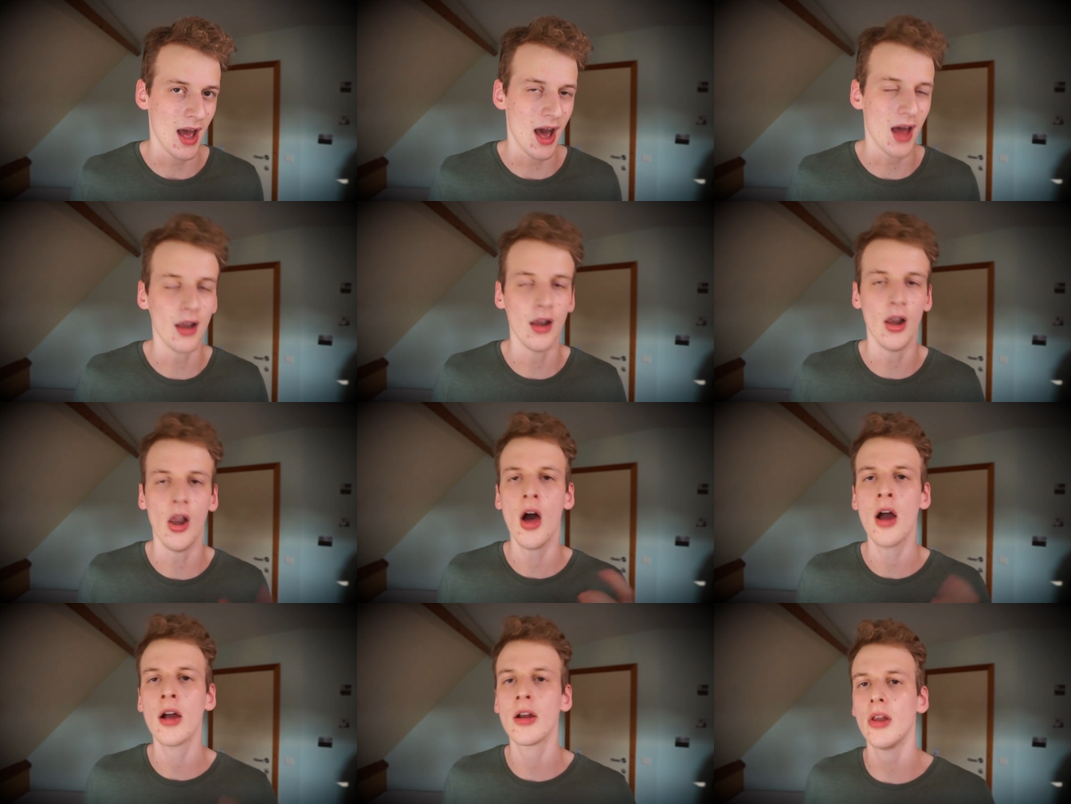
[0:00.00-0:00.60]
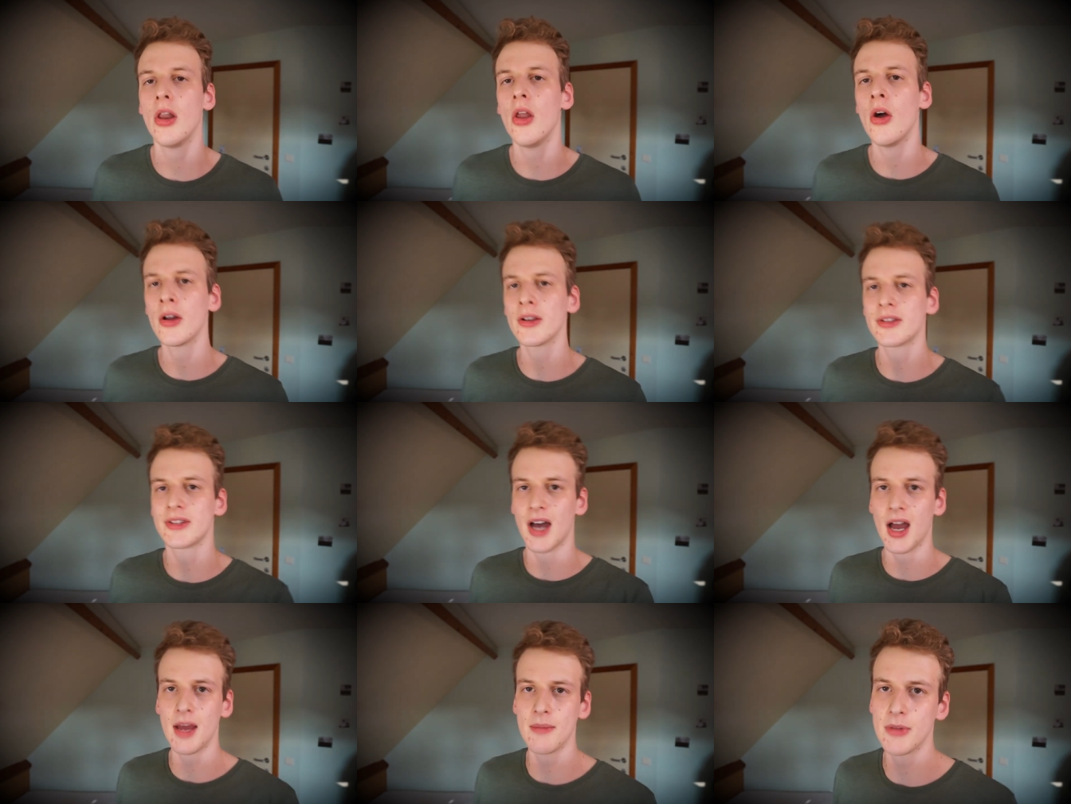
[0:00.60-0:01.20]
A long
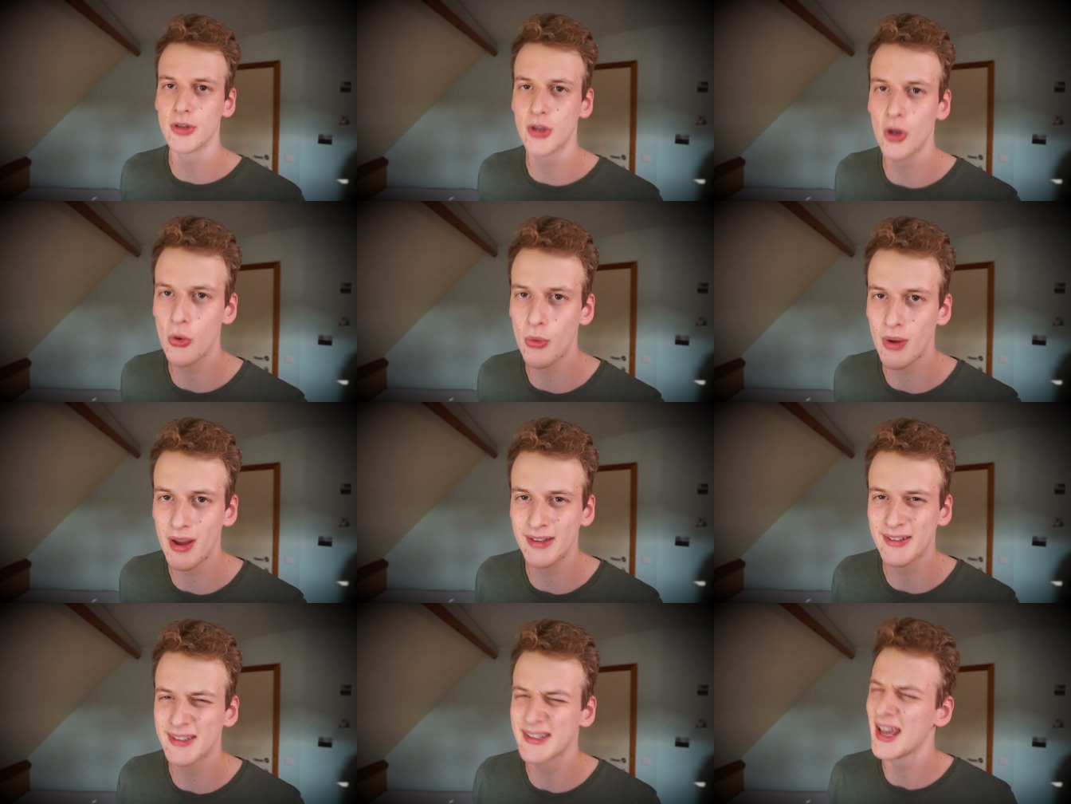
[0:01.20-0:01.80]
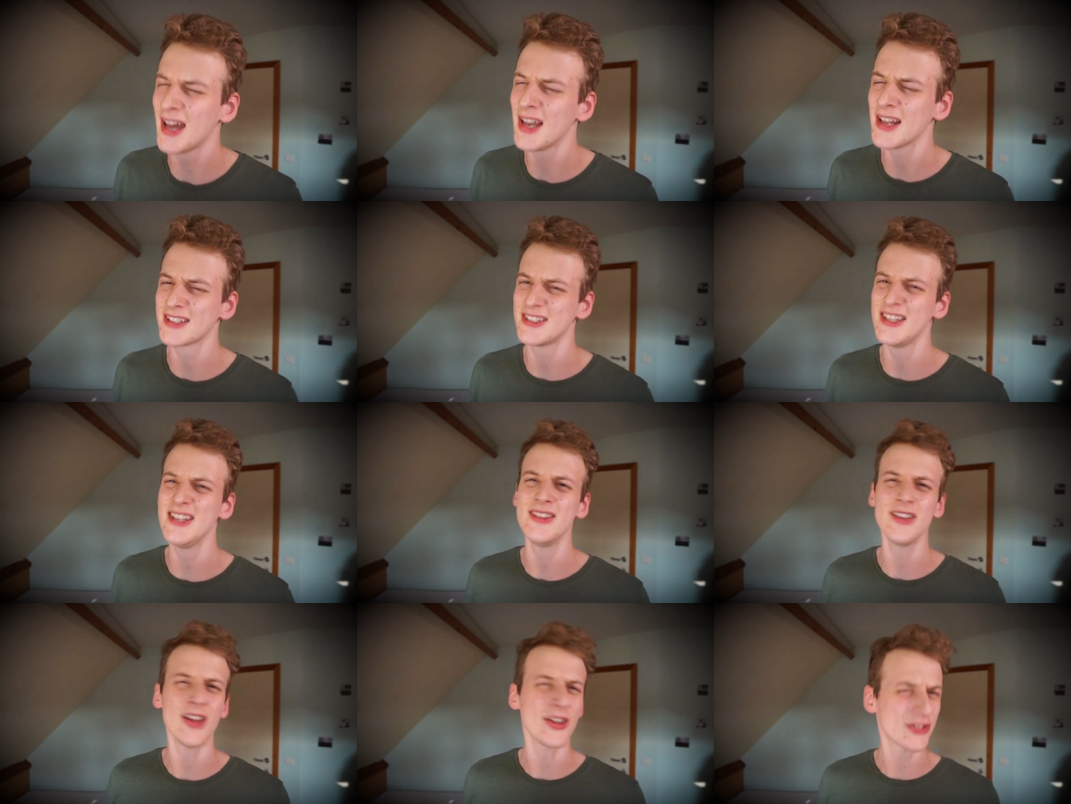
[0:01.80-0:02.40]
time ago, in a
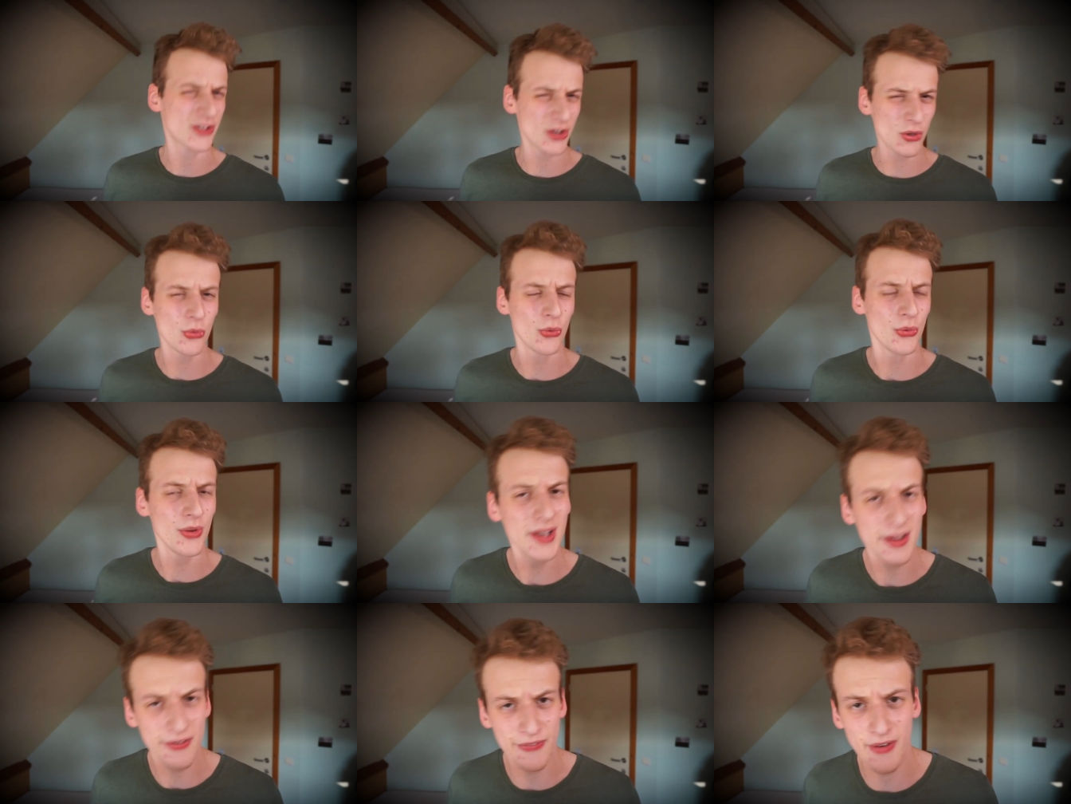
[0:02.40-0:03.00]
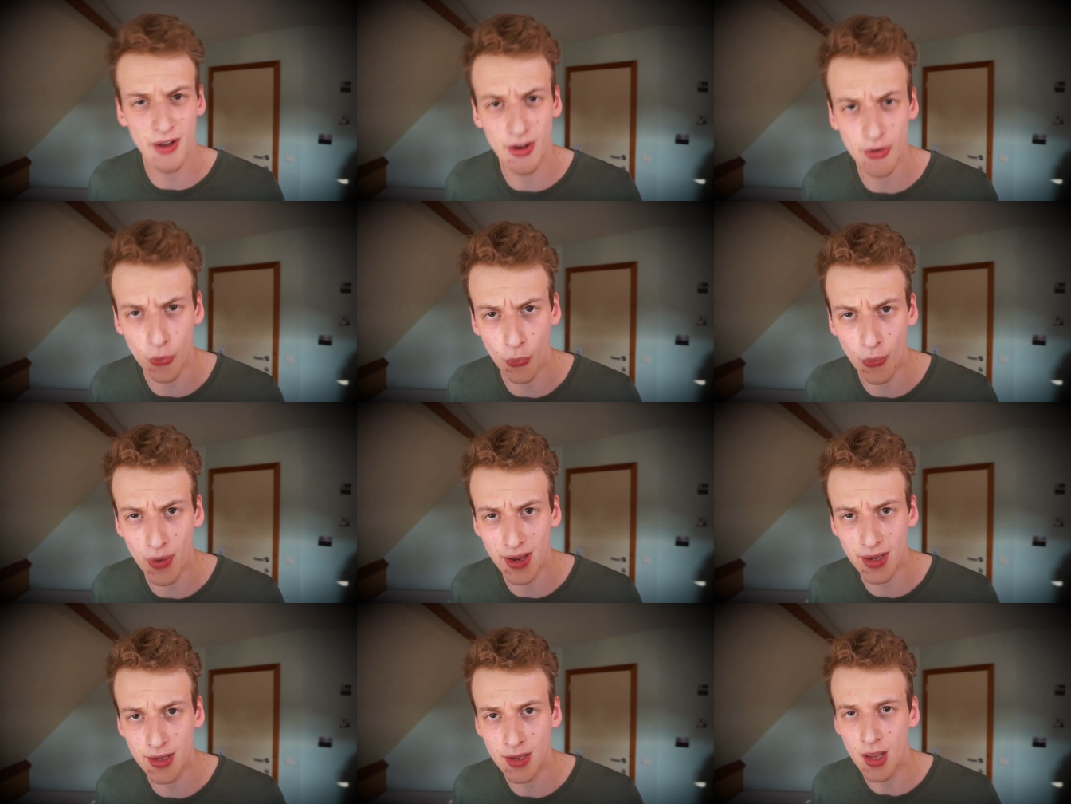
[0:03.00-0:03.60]
galaxy not so really far
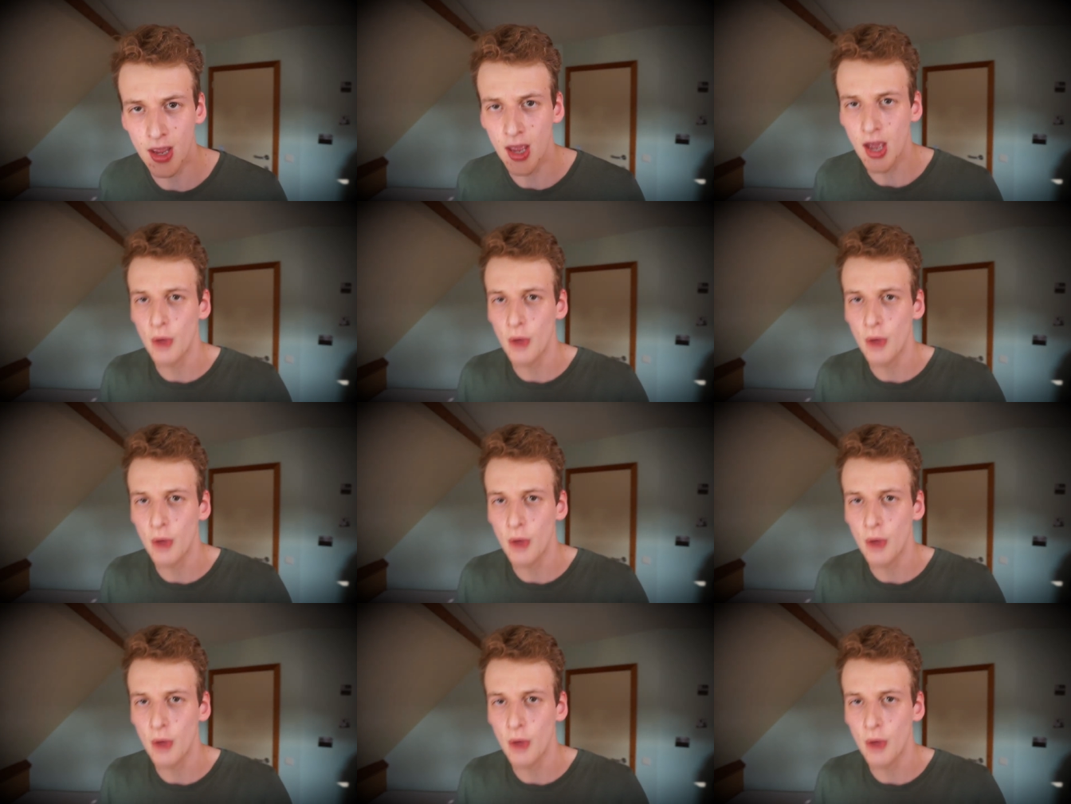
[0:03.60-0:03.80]
away,